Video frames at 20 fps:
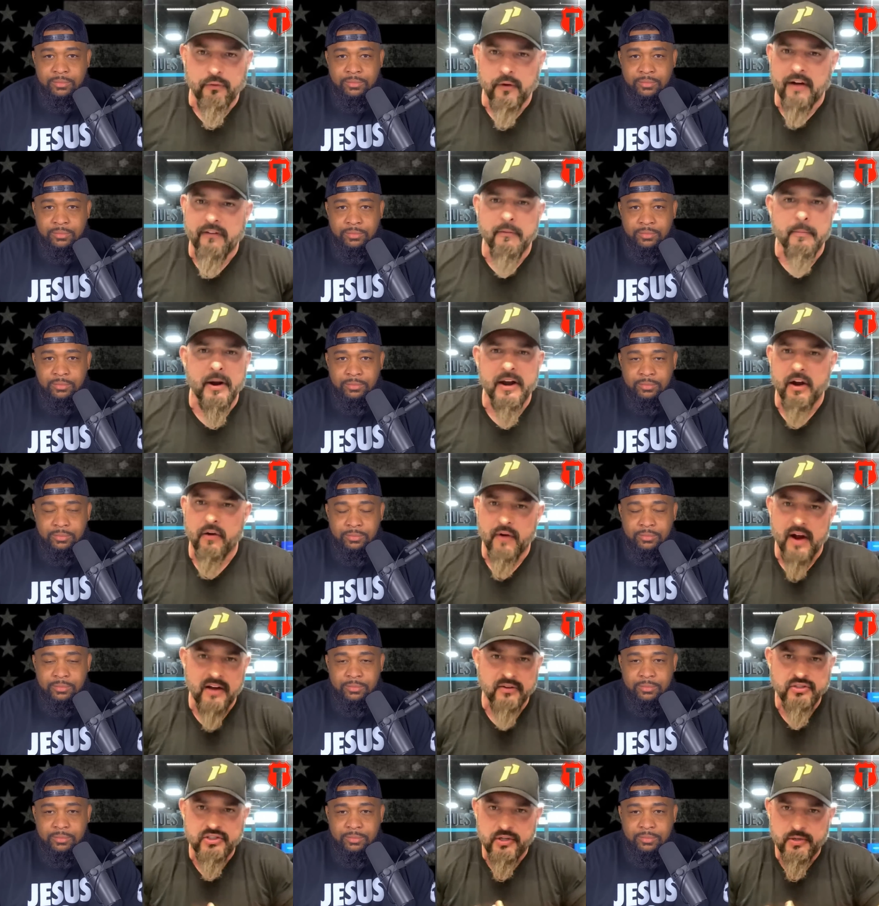Speaker 1: for everybody
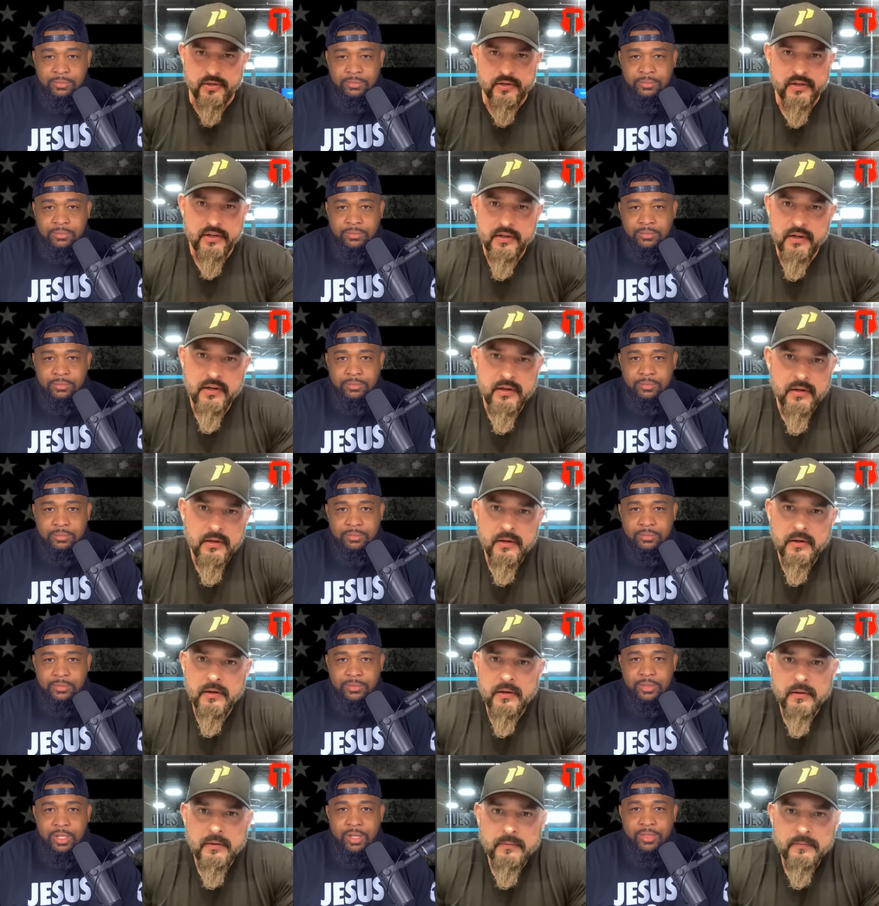around you.
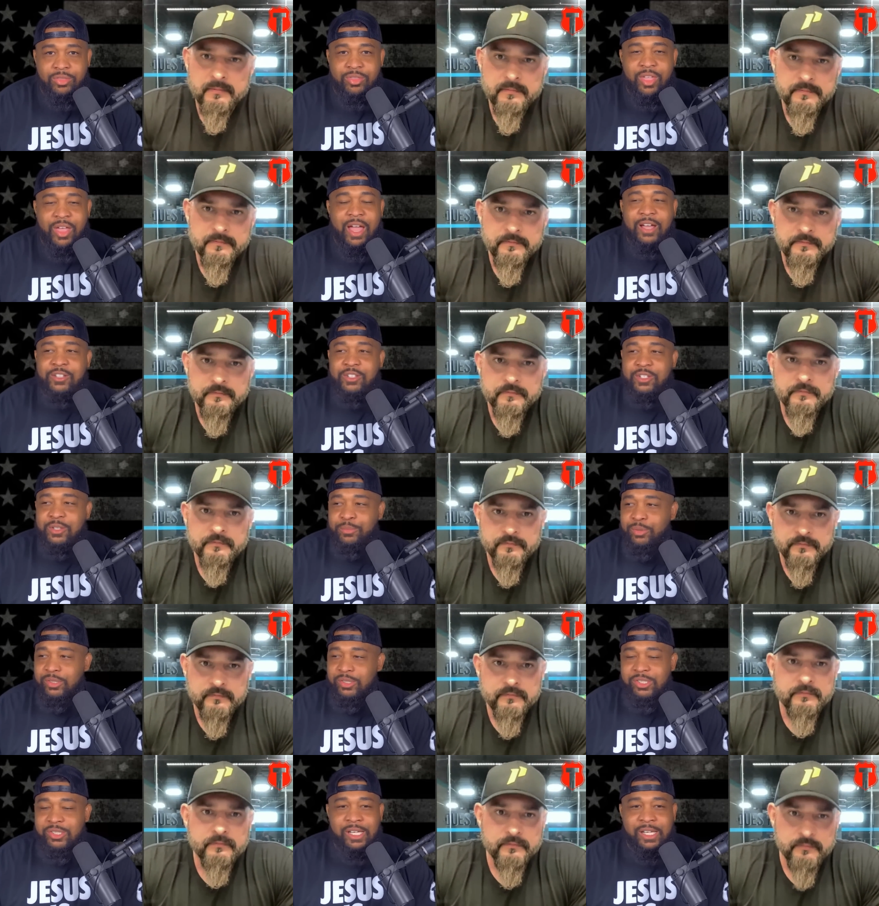
Speaker 2: A thousand
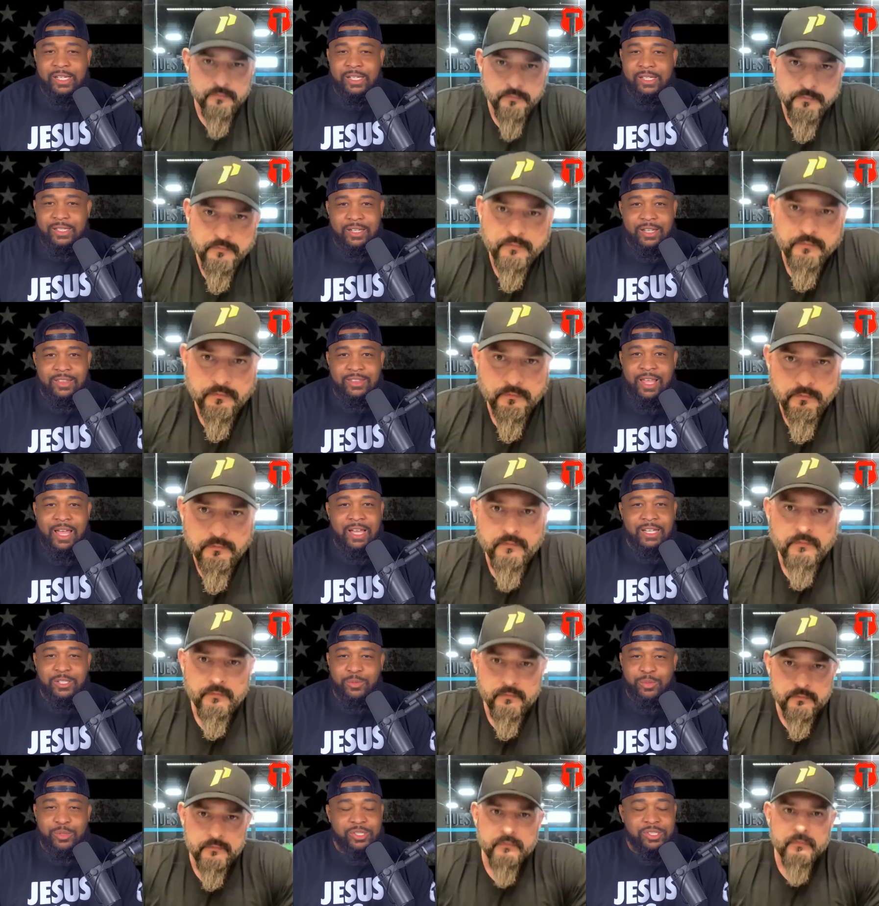percent. A
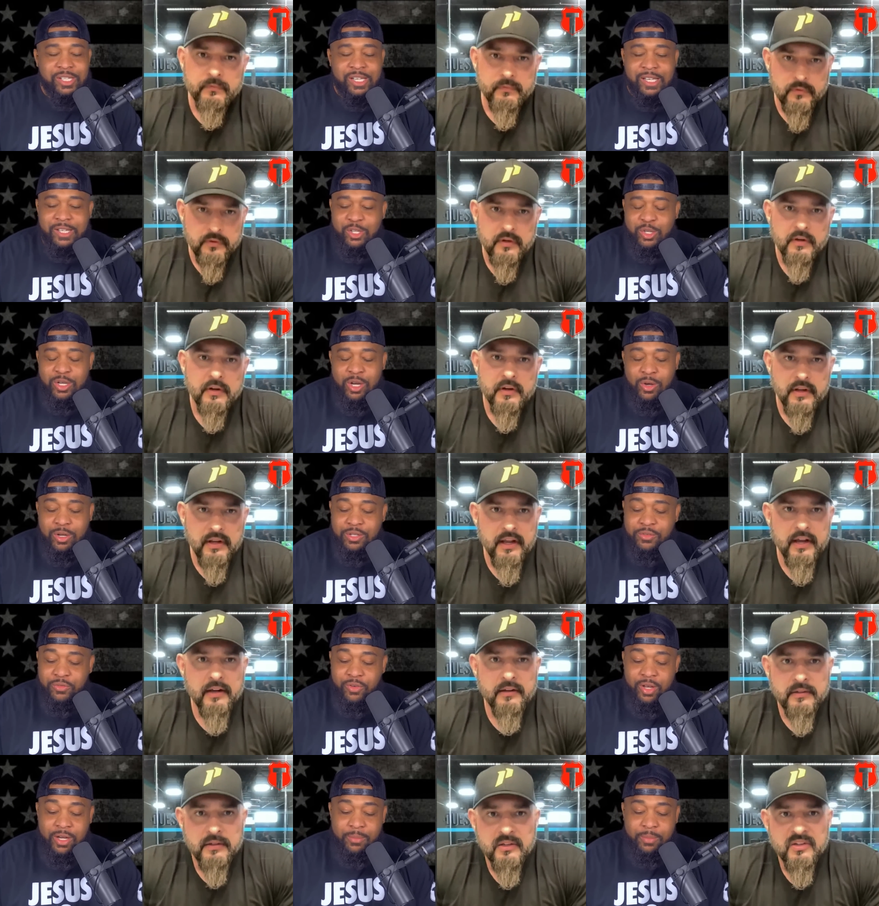thousand percent. You know,
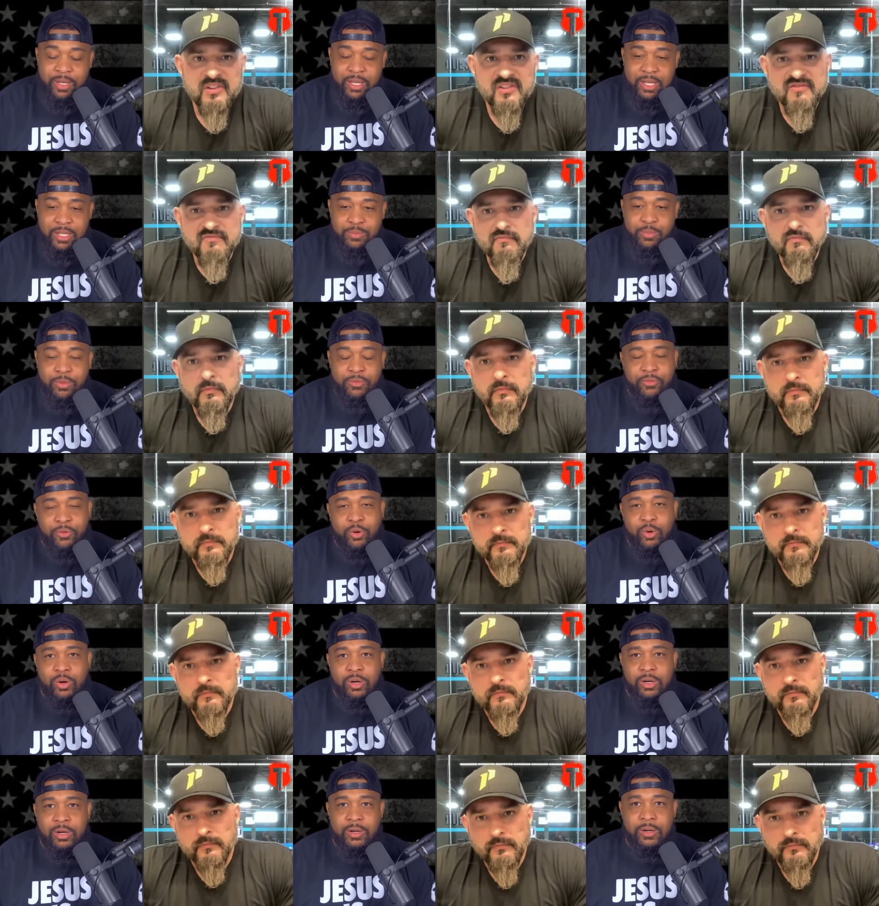it's funny because
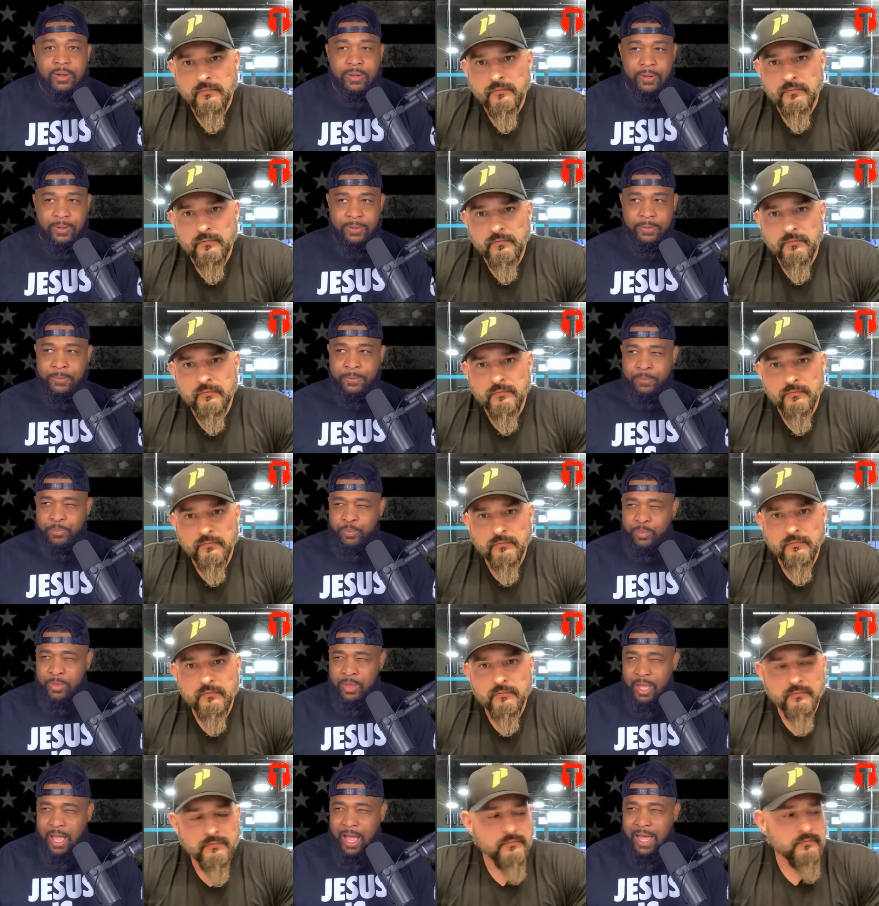before
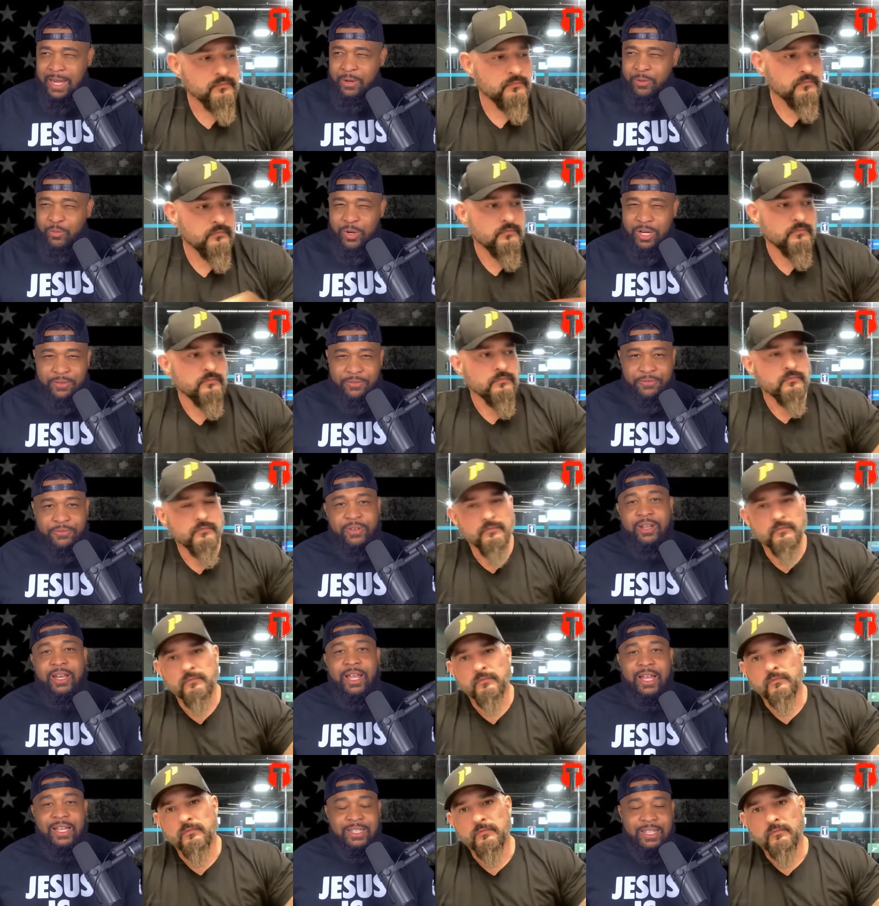I didn't really
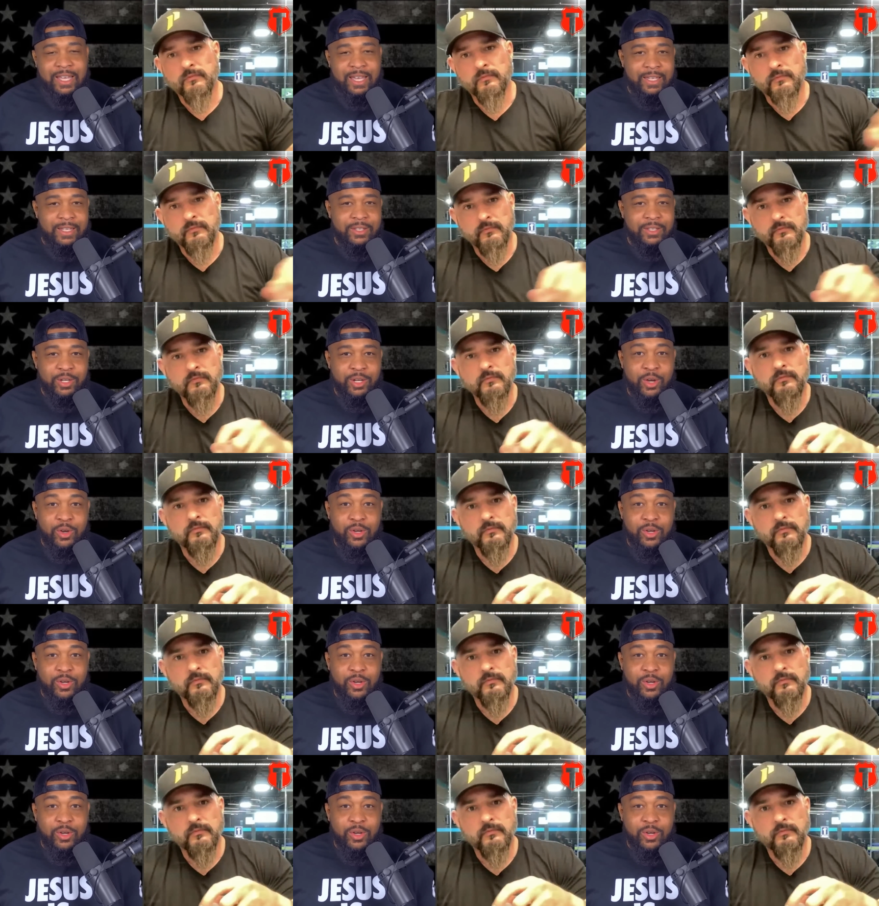feel like that, you